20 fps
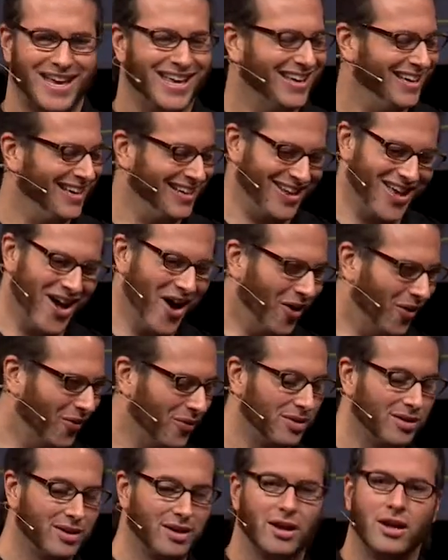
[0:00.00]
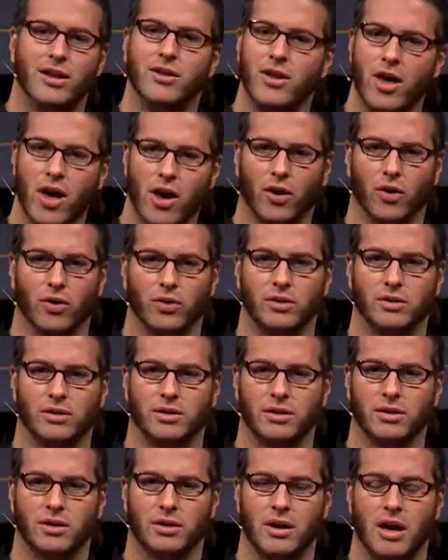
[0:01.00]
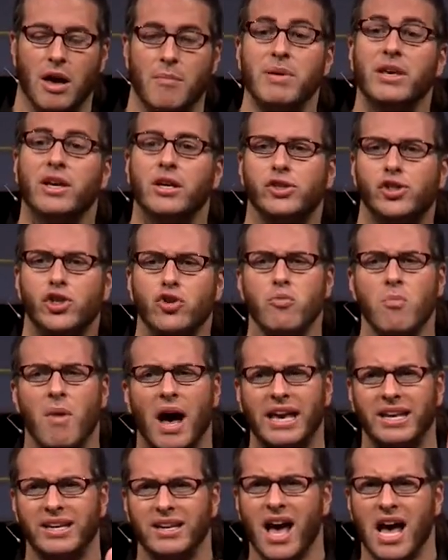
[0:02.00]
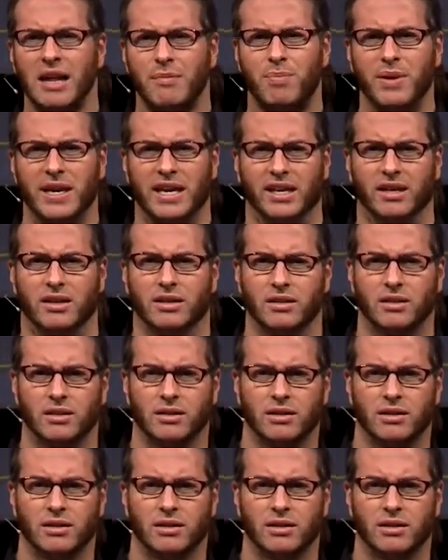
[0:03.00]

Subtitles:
you? No, because you might not be.